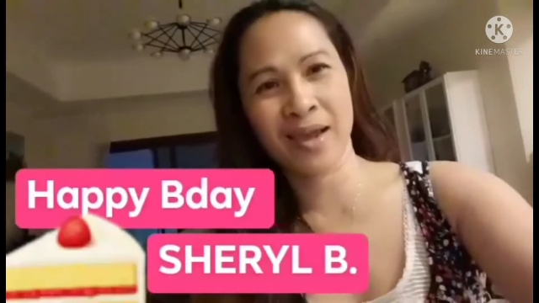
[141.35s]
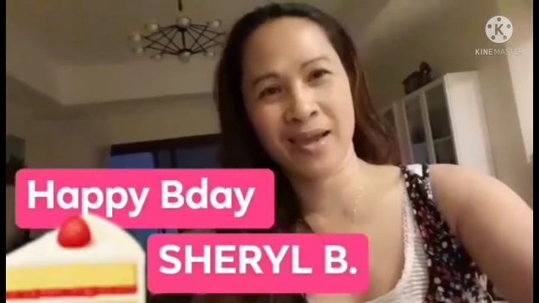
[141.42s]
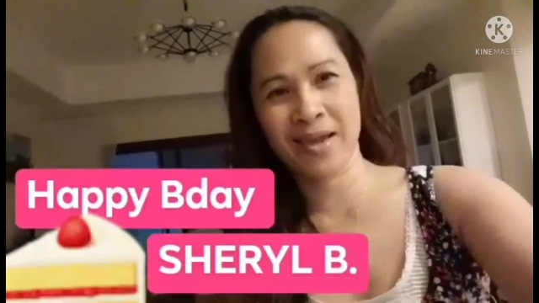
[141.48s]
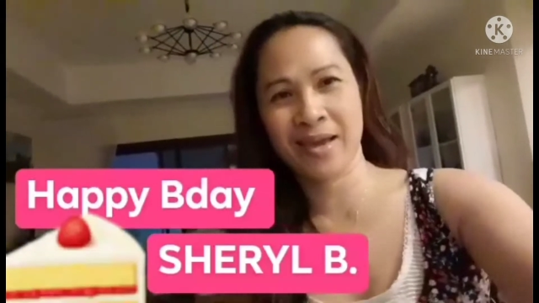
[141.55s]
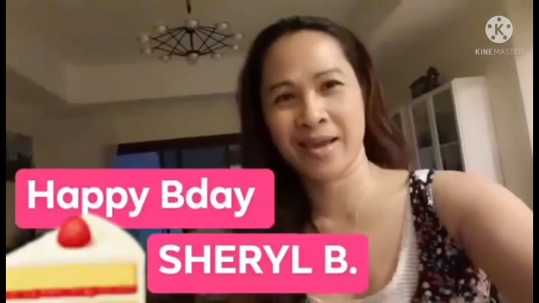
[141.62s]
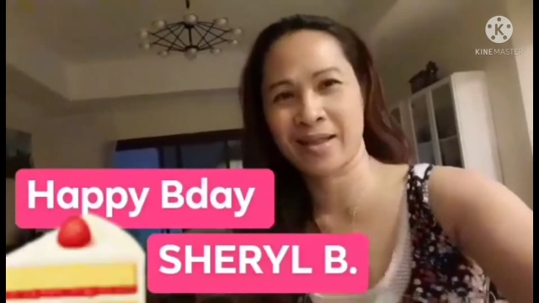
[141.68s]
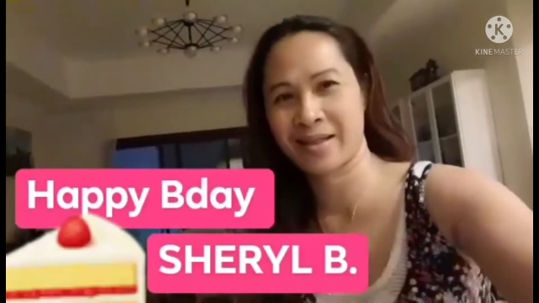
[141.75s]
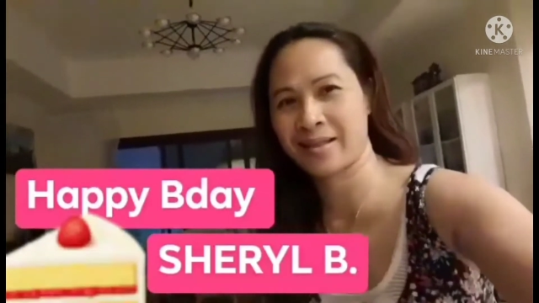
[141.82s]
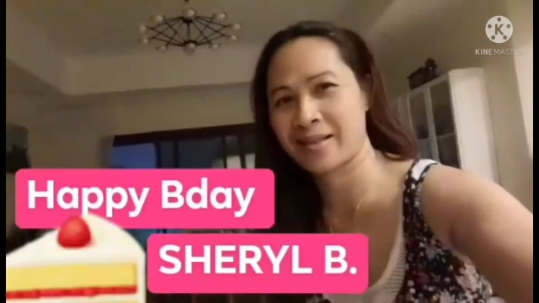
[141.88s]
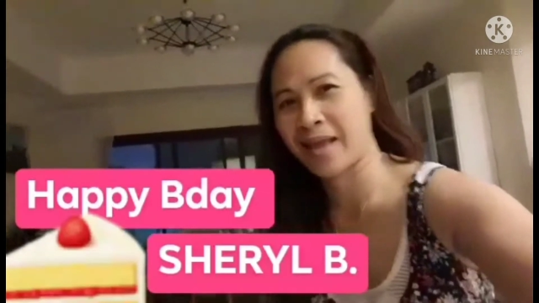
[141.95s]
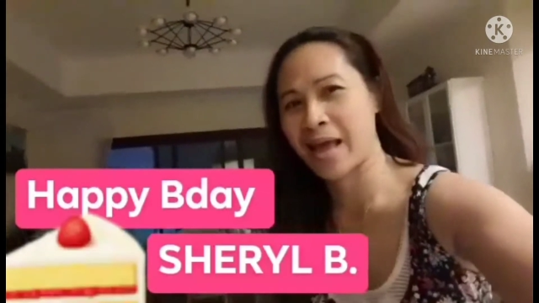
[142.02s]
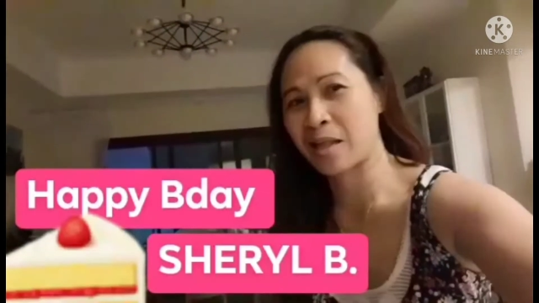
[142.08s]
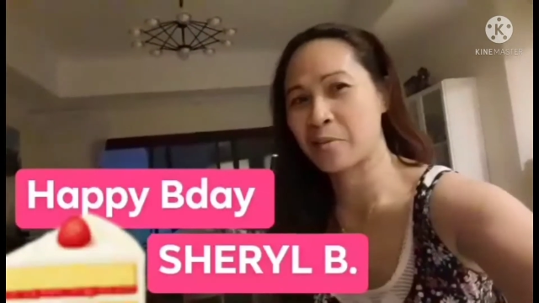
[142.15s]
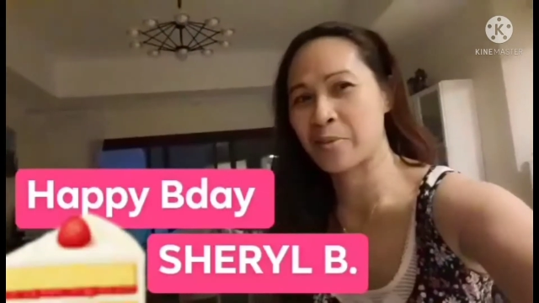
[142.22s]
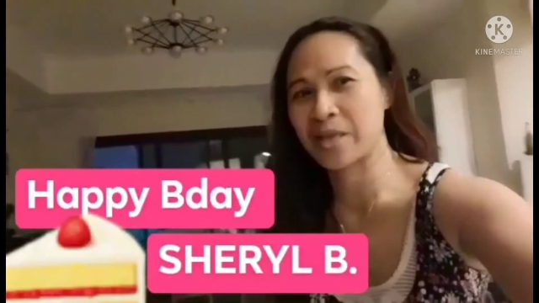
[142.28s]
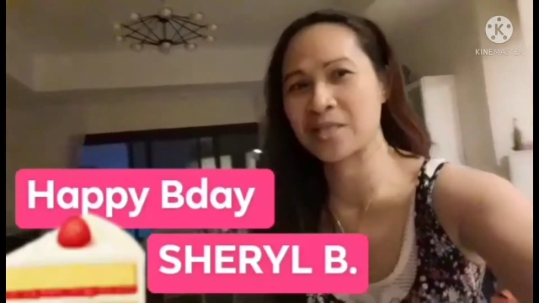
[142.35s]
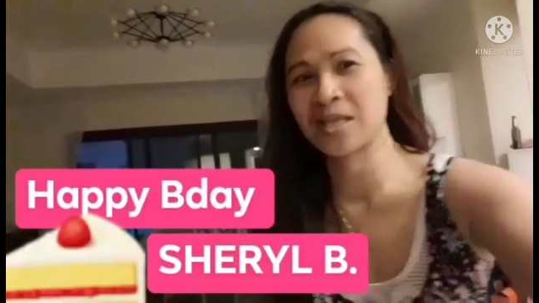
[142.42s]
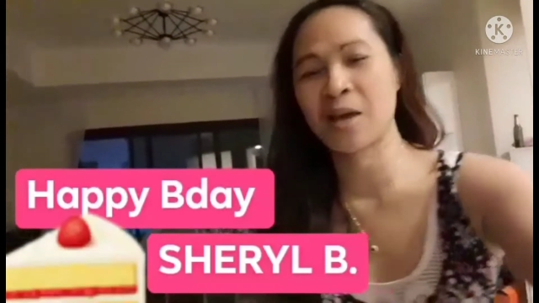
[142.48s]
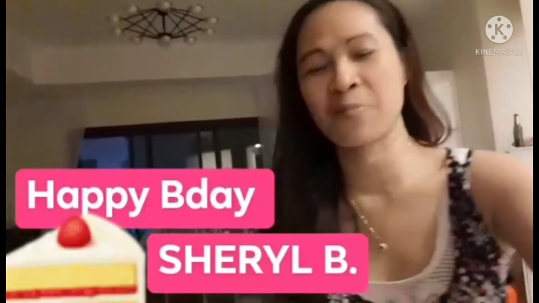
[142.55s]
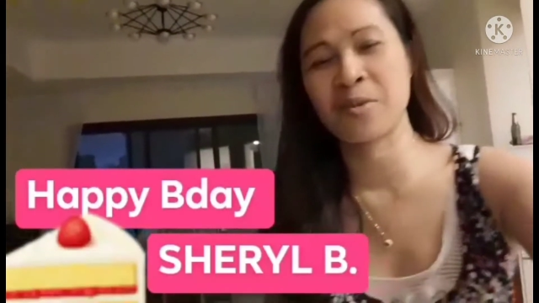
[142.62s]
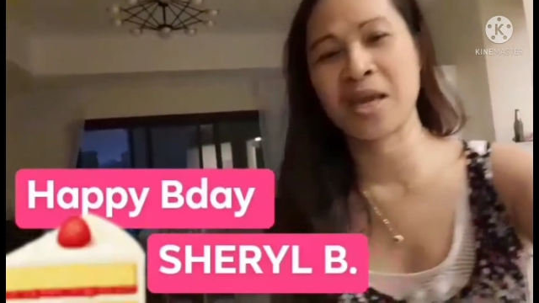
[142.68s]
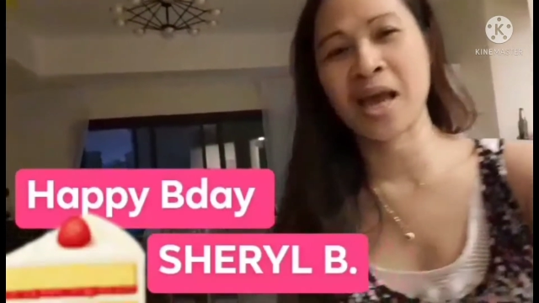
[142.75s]
Ayan, advance
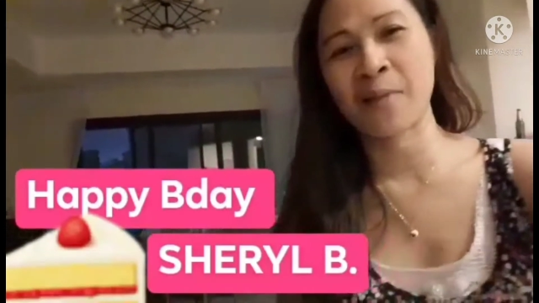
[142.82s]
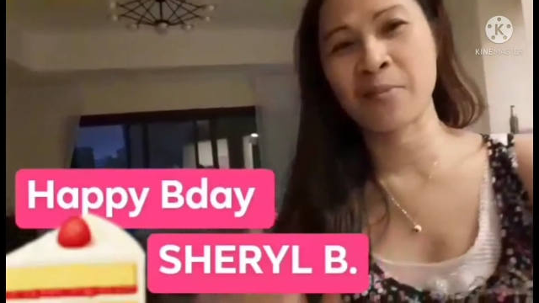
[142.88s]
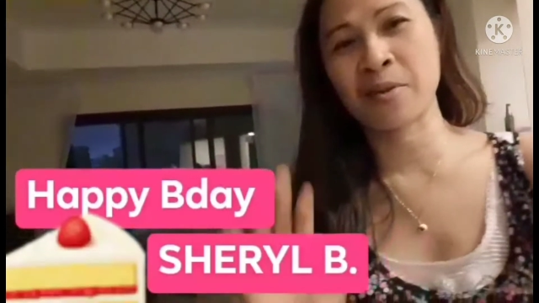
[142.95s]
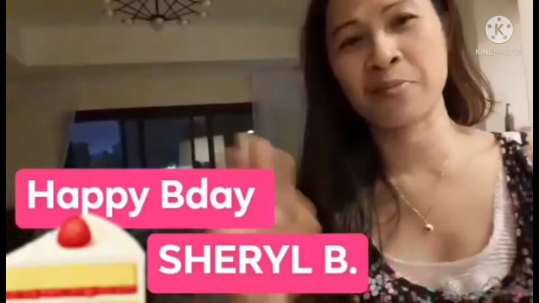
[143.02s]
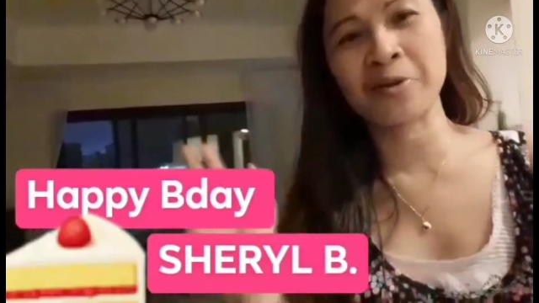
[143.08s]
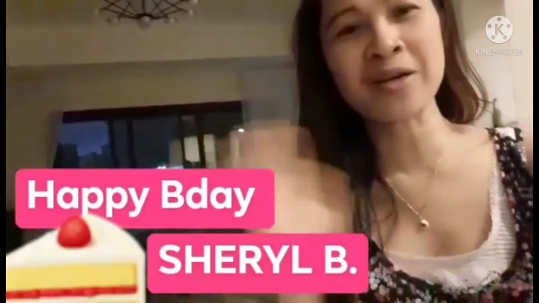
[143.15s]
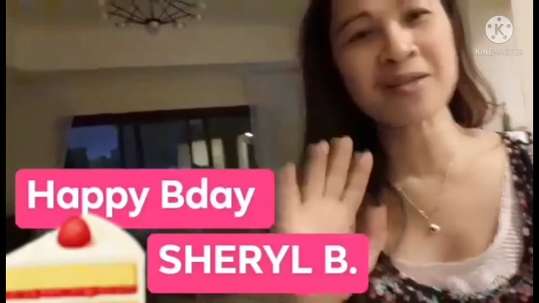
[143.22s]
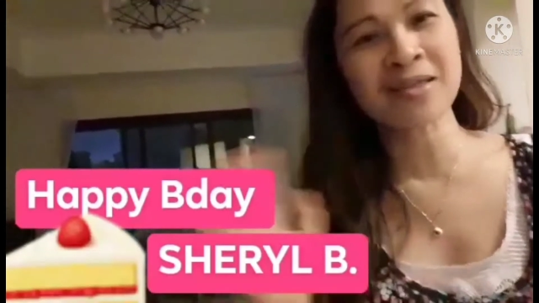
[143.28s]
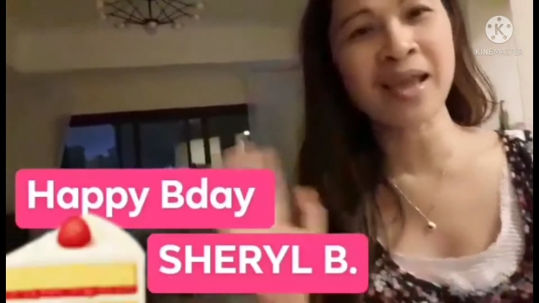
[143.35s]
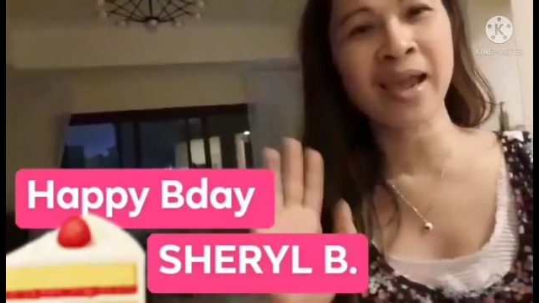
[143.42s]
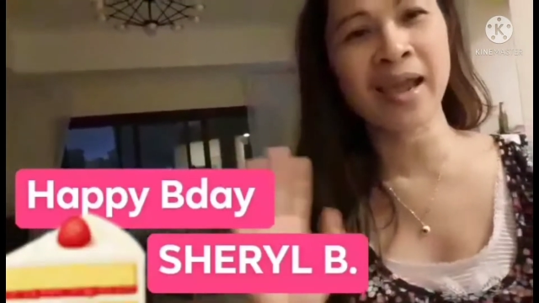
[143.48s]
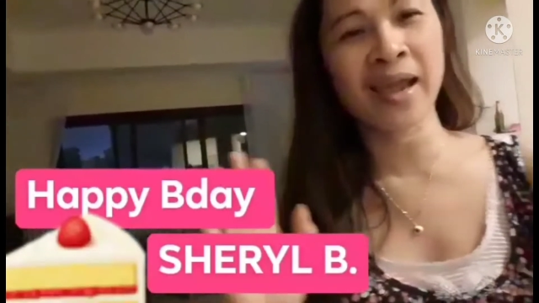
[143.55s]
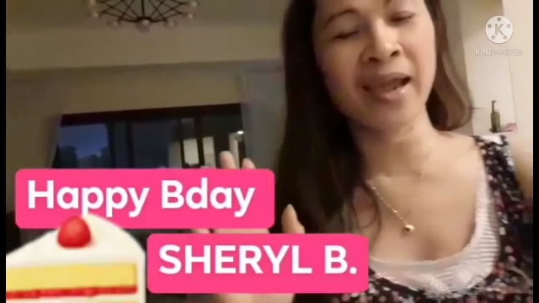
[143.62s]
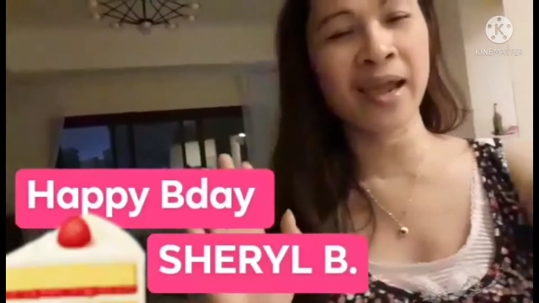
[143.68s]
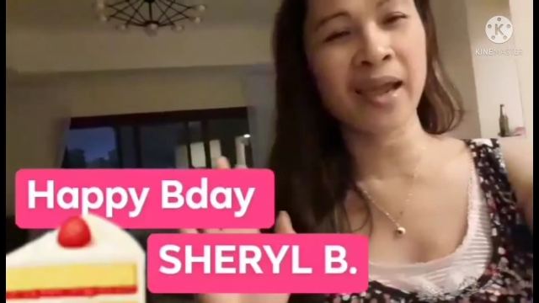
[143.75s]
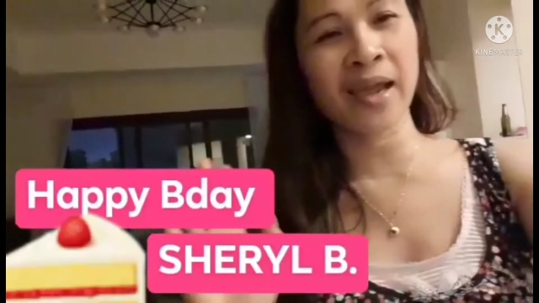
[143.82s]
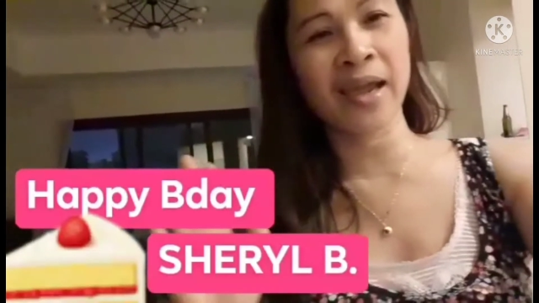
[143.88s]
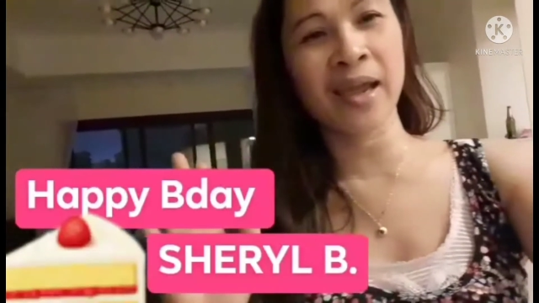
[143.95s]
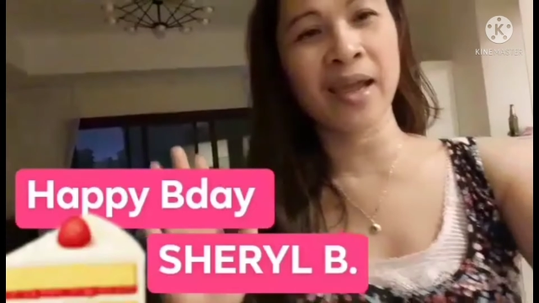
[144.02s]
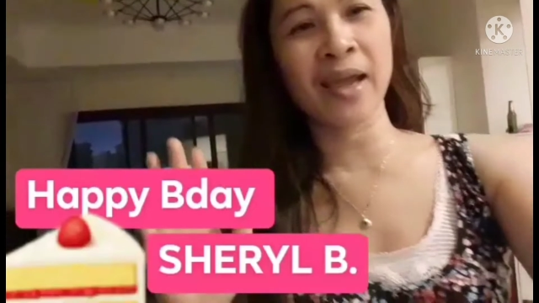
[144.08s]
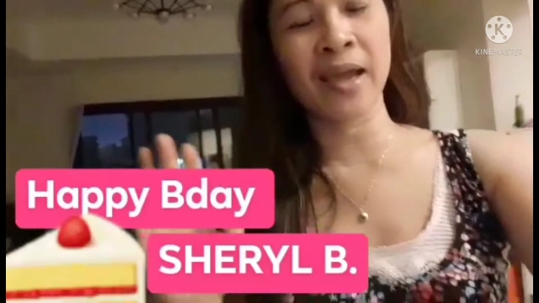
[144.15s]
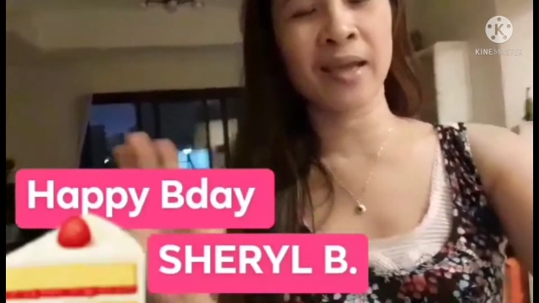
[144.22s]
happy
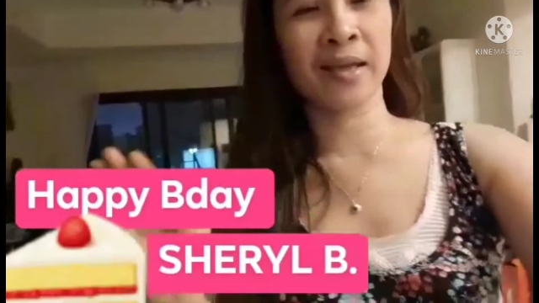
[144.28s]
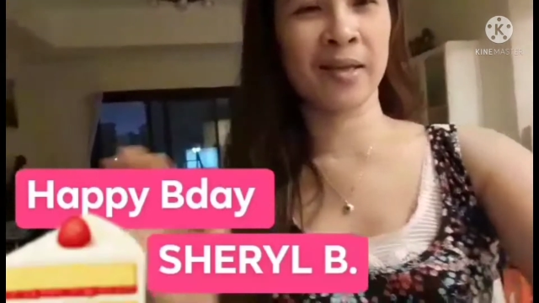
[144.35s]
birthday!